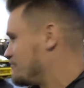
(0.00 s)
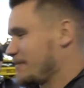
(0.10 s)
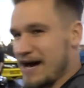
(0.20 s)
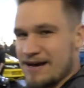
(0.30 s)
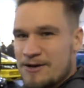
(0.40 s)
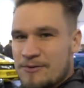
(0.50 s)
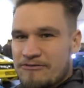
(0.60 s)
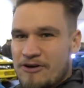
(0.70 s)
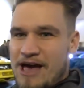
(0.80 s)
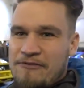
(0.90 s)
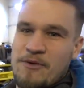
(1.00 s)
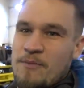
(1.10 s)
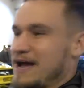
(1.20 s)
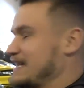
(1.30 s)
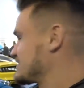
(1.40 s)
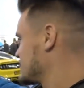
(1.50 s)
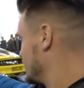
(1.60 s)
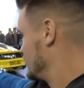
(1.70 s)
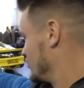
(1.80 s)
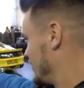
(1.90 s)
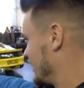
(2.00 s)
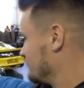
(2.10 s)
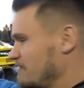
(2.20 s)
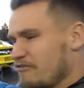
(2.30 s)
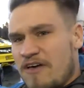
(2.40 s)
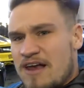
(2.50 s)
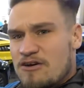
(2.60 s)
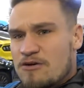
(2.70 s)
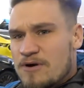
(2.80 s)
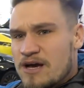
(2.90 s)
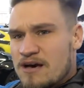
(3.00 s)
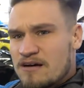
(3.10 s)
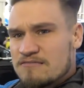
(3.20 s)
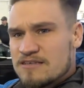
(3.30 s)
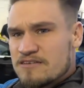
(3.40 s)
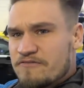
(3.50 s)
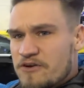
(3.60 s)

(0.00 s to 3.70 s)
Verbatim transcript: But we've got F1 Wax doing fairly normal car. It's a